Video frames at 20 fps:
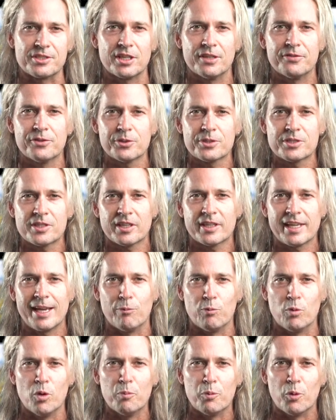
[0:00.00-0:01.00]
So if you're stuck
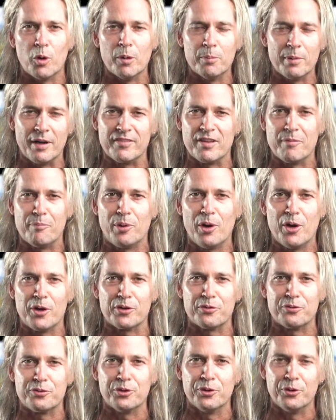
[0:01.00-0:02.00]
out whoop whoop and you're blown
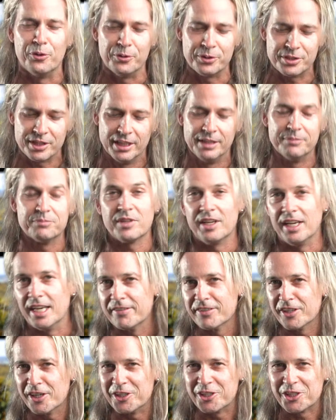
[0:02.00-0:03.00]
a fuse,
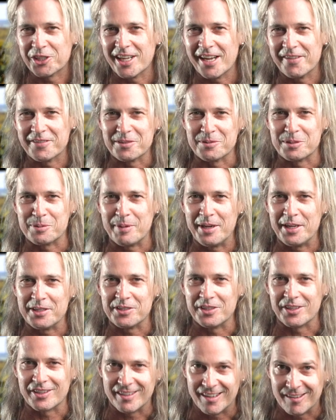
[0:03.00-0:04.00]
even though you should have some spares
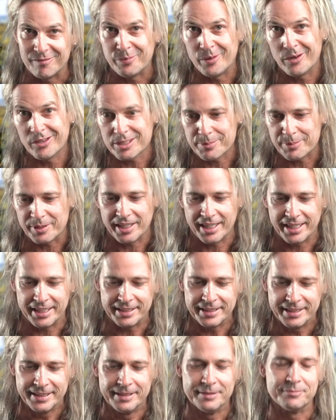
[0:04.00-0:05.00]
in your glove box, but
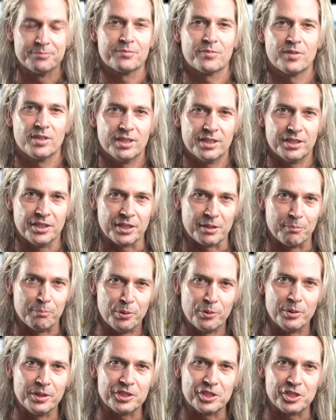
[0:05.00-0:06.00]
hey, you can
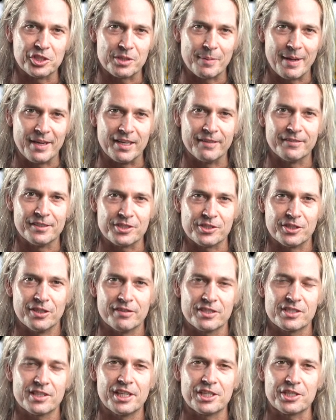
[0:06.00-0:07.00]
pull into just about every
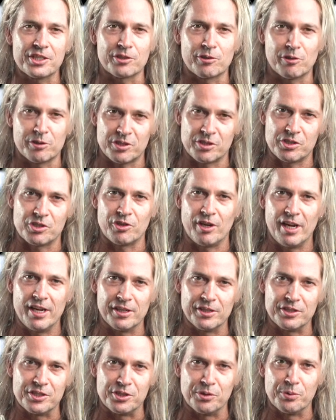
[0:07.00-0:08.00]
service station across
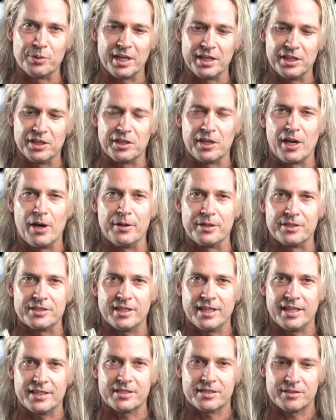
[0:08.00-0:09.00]
Australia and still get you going.
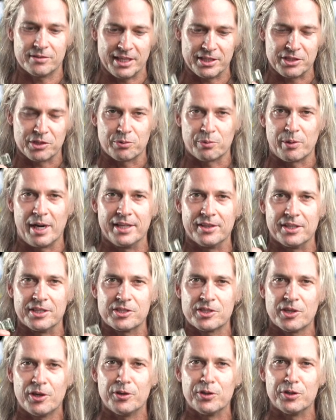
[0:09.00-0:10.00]
So that's great, they're
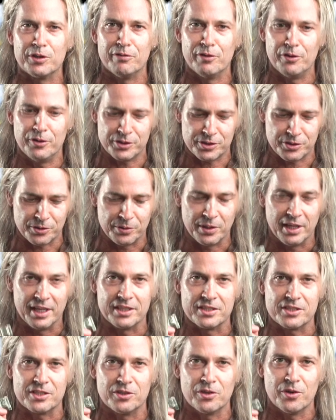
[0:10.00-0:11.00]
so universal and
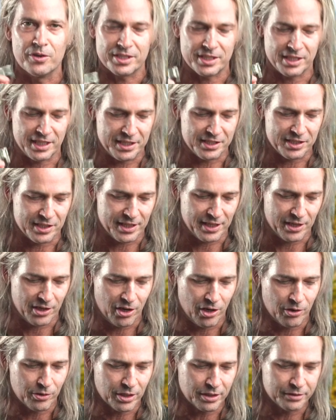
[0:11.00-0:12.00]
it's nice and easy to get a
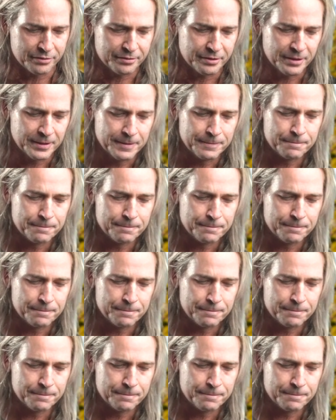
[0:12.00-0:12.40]
hold of.